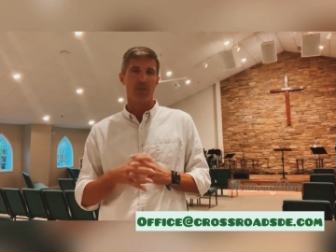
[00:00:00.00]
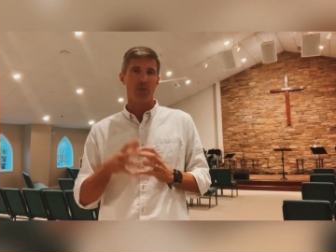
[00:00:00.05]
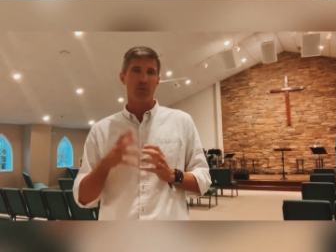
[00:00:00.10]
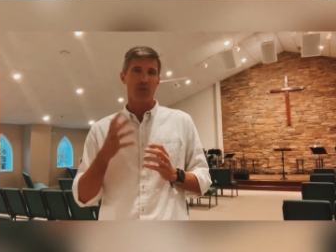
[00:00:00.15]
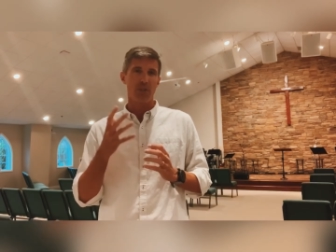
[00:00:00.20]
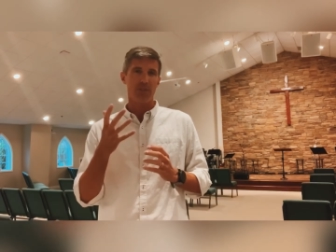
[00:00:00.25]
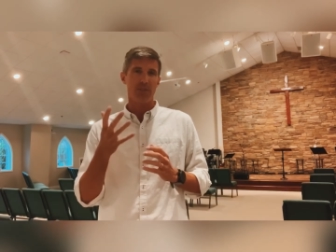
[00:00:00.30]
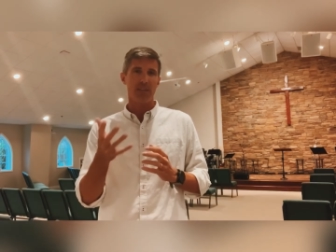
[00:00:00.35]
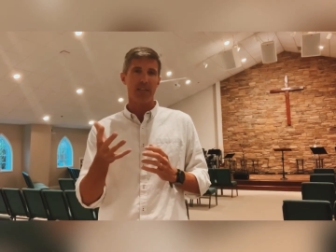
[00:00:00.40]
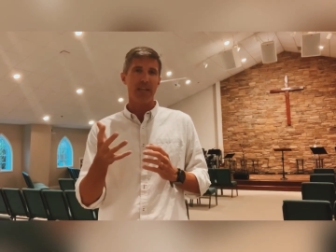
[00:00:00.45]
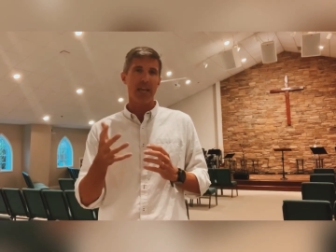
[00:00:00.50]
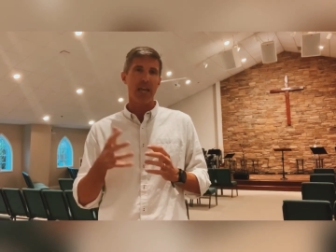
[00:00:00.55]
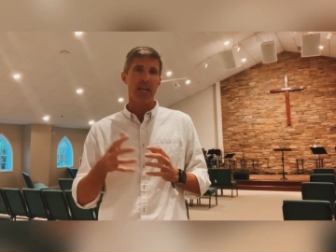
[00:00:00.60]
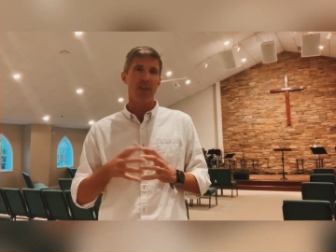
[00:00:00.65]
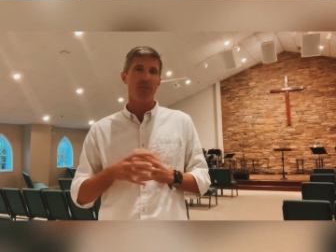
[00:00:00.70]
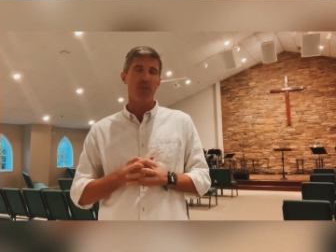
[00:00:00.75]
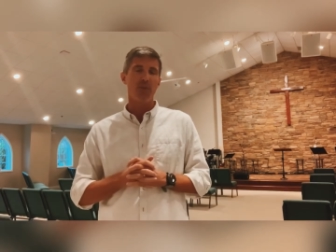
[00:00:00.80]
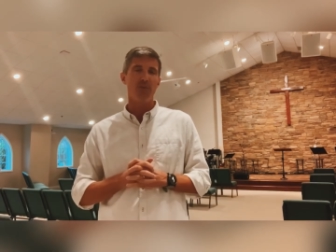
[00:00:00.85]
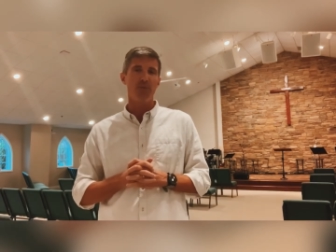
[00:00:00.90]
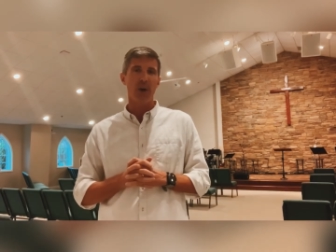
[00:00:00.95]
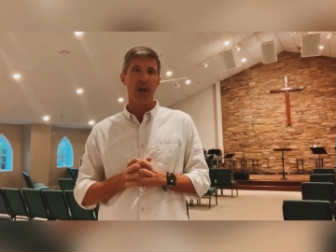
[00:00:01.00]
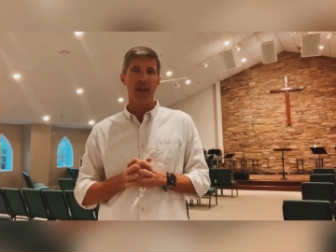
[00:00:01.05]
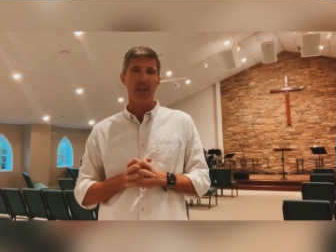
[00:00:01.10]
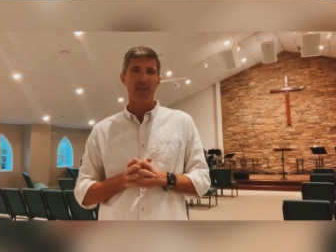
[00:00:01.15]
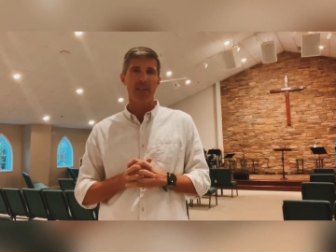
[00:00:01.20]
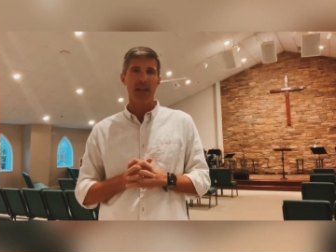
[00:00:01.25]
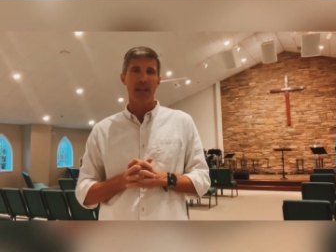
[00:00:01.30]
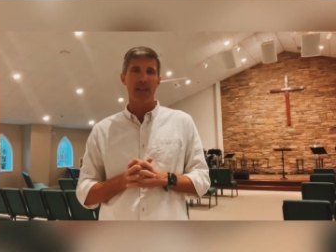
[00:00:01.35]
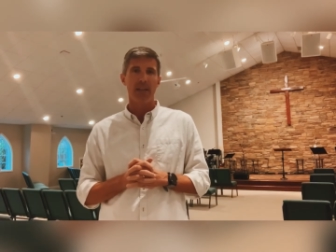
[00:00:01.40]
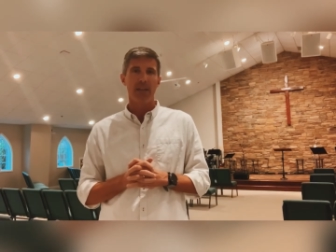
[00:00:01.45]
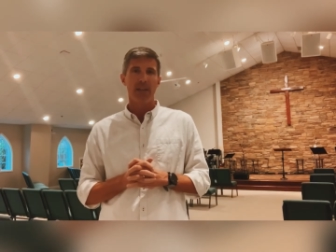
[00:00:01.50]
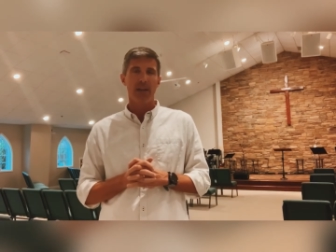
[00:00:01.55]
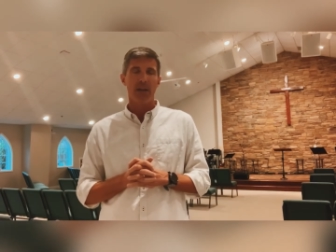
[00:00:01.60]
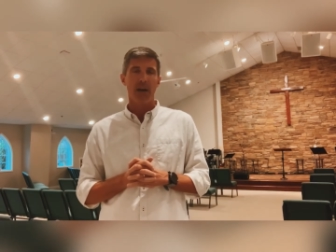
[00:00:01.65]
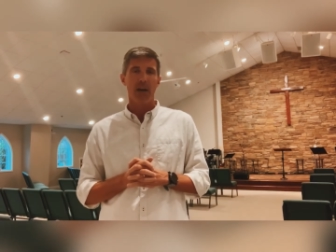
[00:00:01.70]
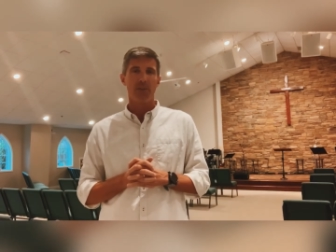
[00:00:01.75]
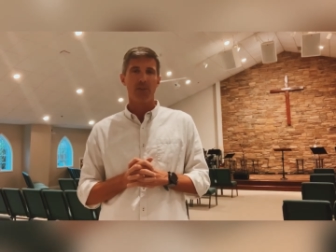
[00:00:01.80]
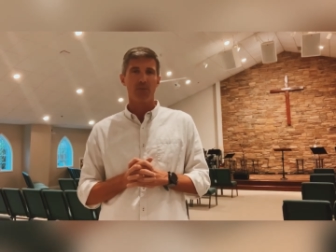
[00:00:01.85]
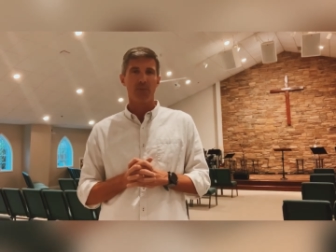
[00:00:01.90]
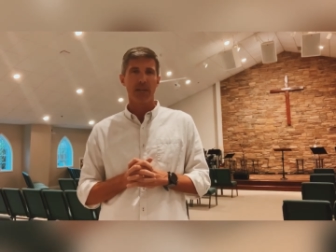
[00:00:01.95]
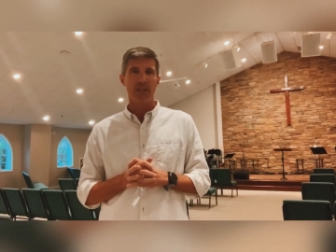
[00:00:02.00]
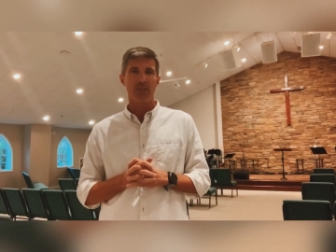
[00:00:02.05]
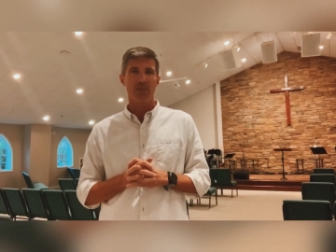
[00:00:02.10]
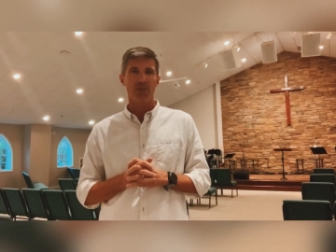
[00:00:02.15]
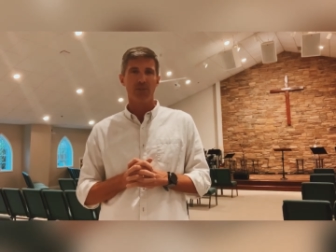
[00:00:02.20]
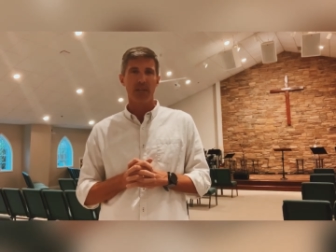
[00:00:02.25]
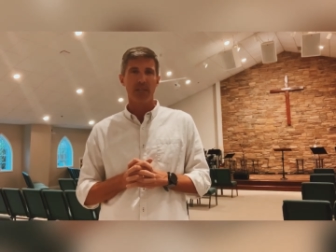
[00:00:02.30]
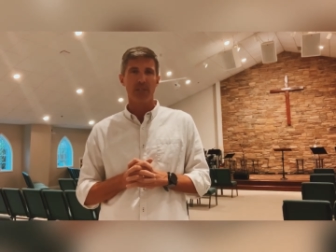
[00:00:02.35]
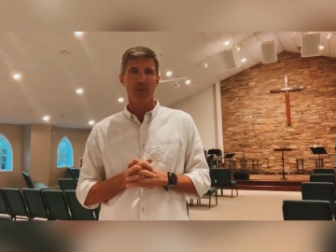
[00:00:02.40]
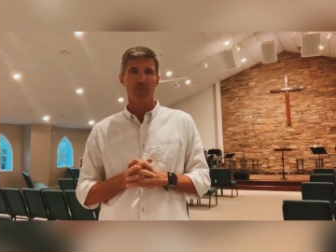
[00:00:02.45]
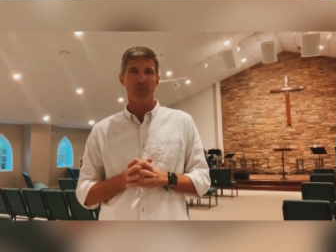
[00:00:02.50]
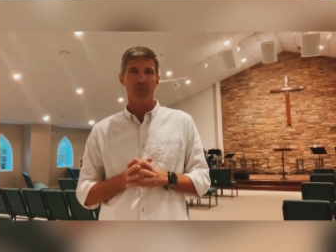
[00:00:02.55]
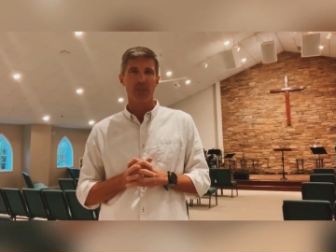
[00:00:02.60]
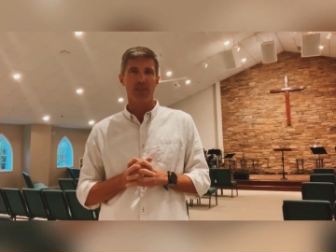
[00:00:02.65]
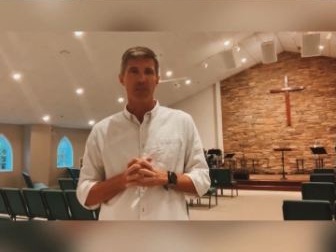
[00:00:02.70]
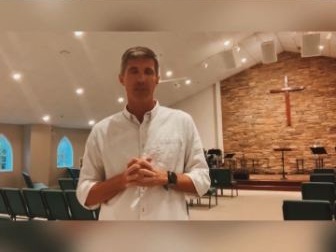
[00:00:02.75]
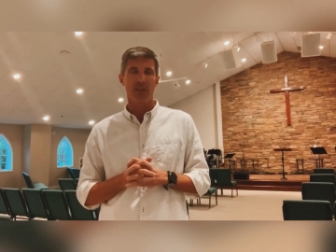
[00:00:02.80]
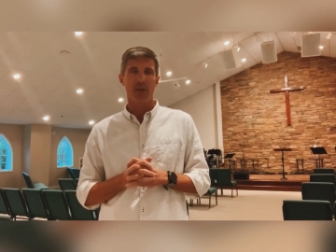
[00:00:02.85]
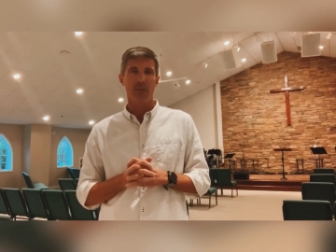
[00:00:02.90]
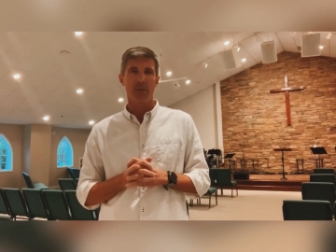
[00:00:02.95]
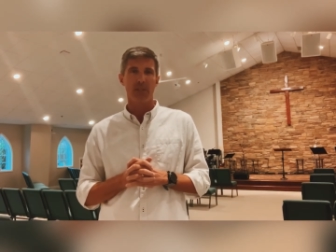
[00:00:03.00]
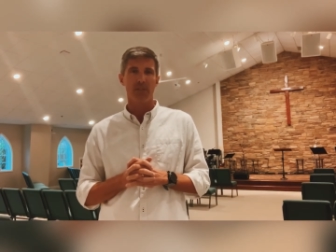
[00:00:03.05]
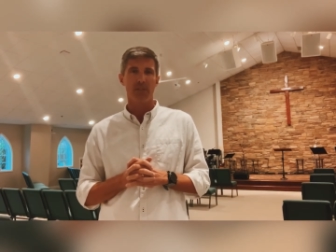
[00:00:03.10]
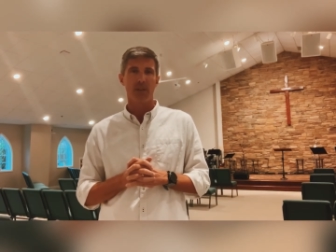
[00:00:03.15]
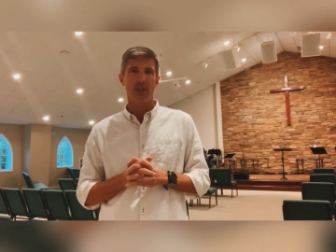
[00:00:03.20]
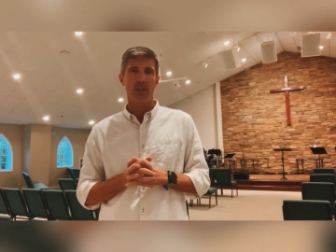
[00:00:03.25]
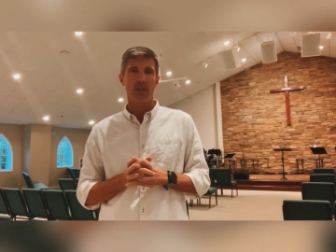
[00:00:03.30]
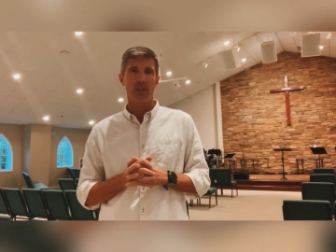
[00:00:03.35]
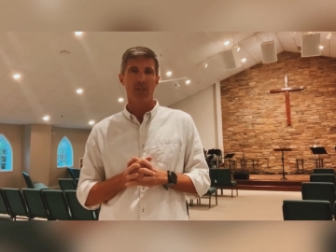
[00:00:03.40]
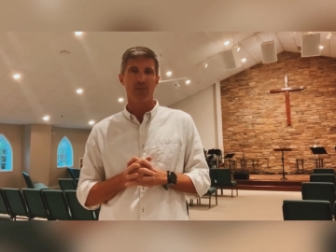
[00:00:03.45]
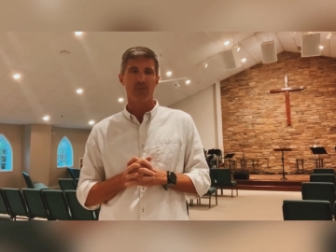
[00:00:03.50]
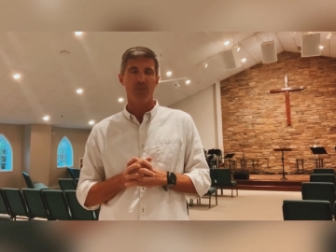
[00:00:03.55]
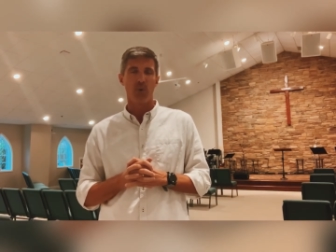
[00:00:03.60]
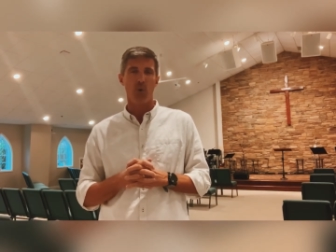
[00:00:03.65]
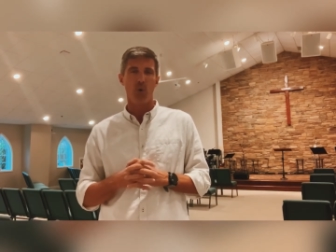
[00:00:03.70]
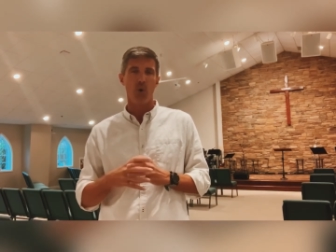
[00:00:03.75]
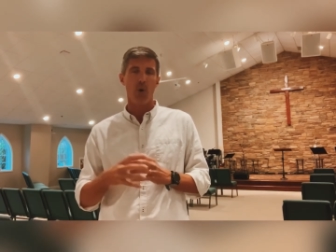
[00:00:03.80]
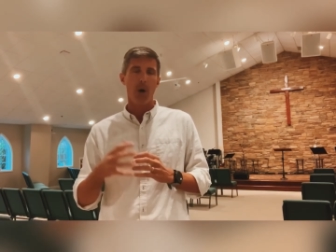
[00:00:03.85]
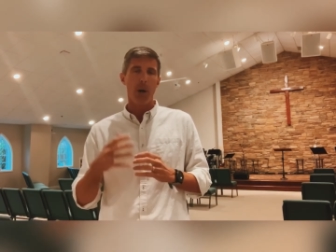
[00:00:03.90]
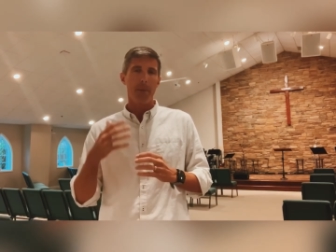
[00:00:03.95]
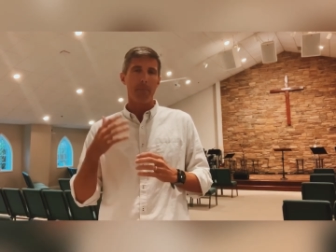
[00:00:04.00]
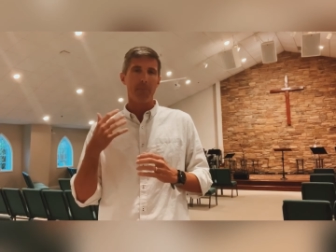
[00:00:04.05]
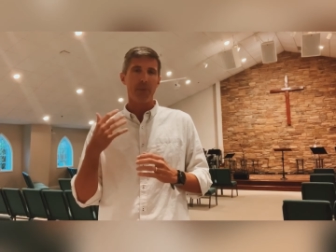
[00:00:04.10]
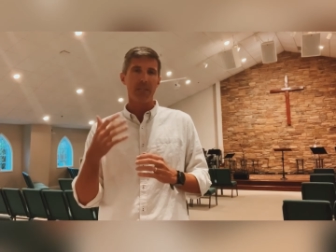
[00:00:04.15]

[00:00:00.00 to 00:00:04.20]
So just again, if you find that the registration for this coming Sunday is full,